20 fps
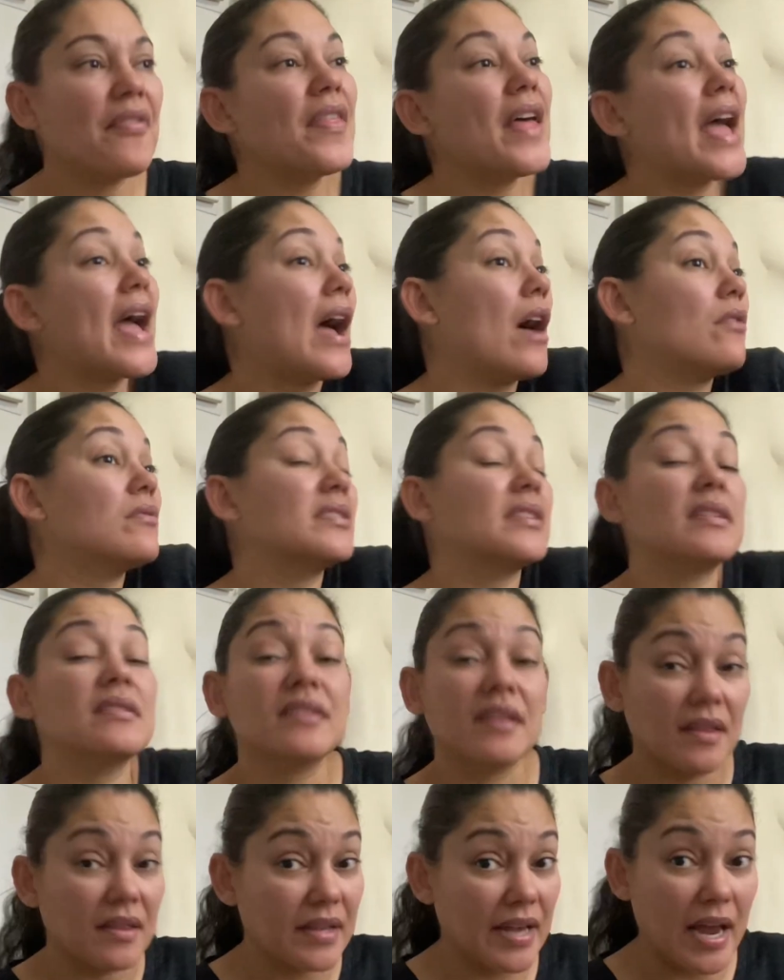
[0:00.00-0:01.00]
thousands
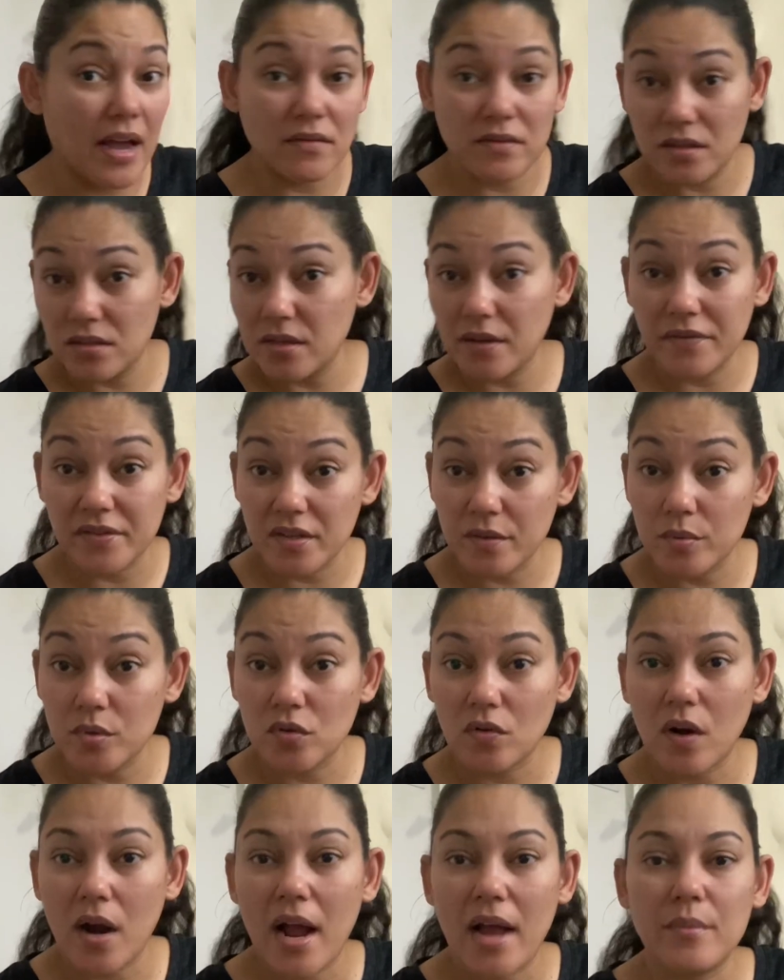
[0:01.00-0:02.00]
and thousands of
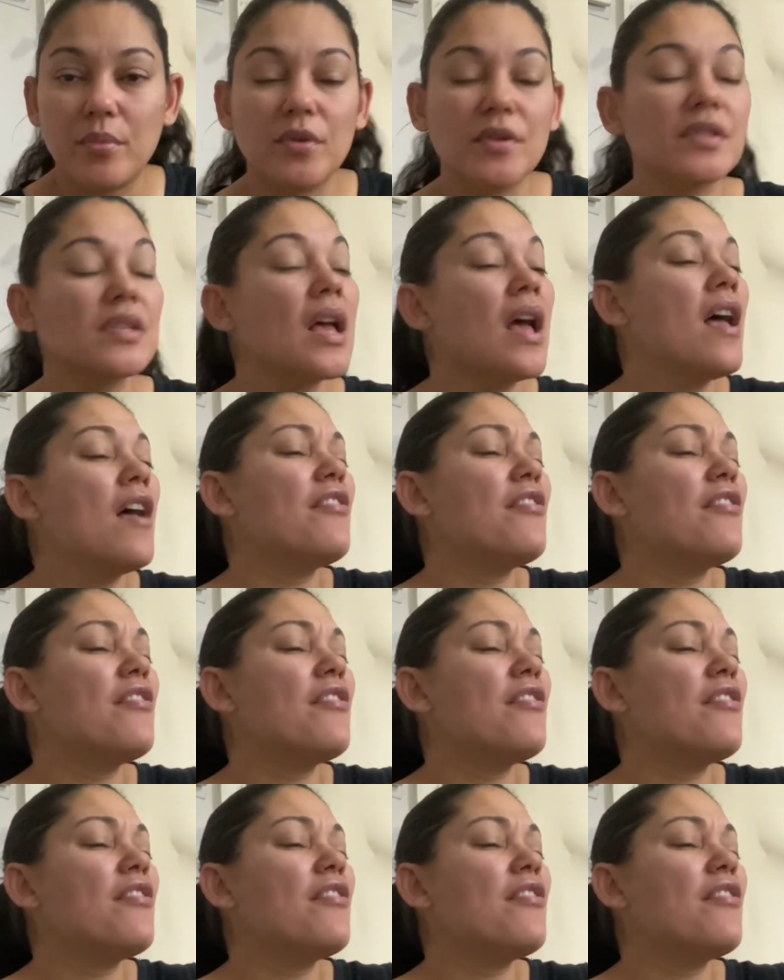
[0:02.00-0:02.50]
subscribers